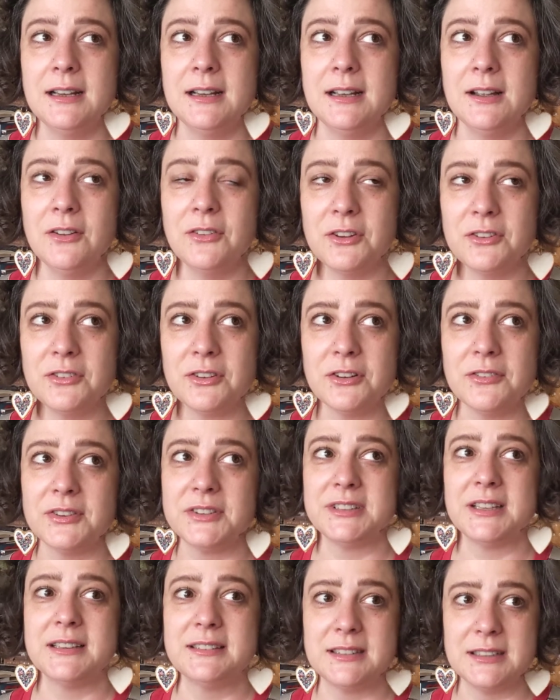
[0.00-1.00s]
On the
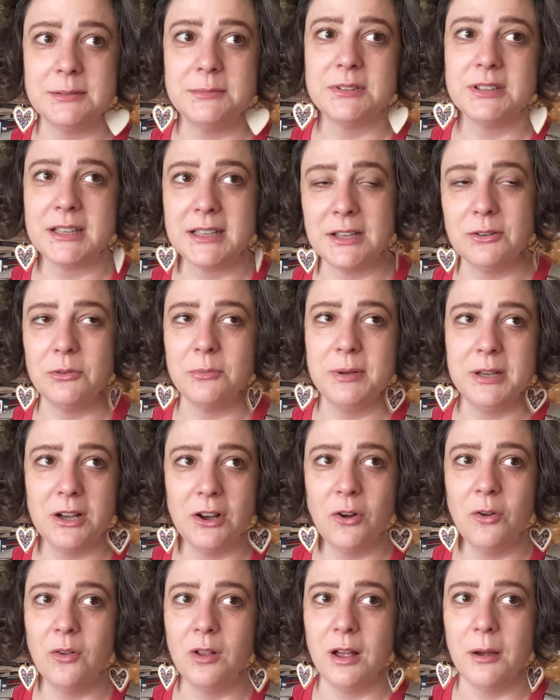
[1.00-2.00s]
surface, that seems like it would be a
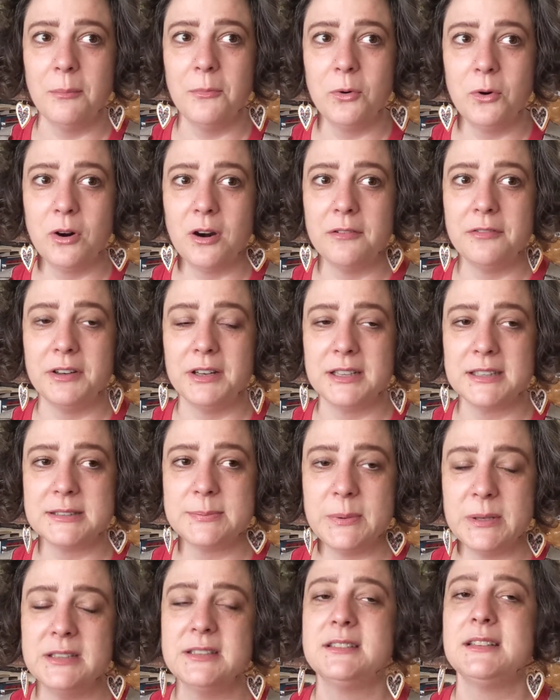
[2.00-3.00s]
whole lot more of an
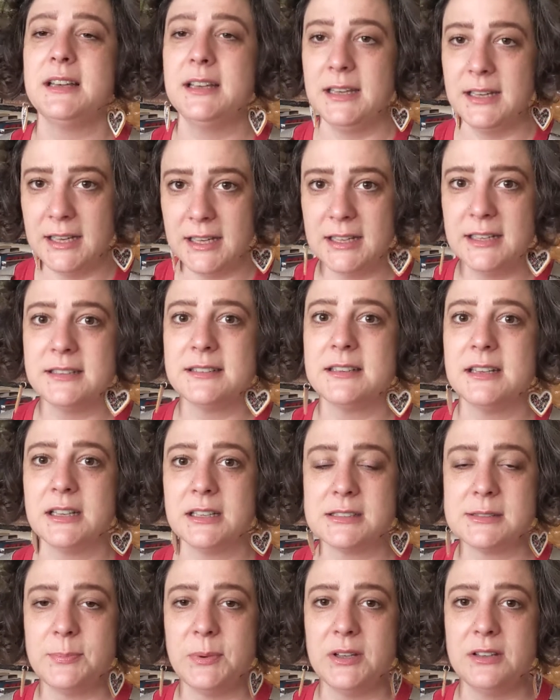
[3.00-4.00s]
expense, and it is an
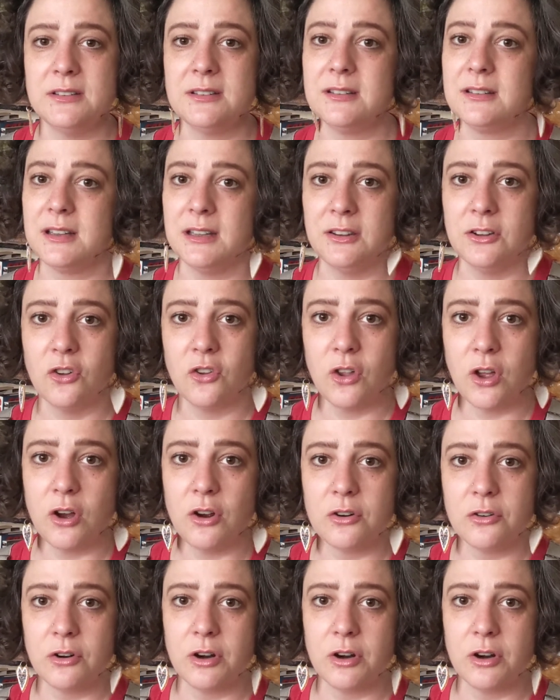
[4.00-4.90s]
expense in the long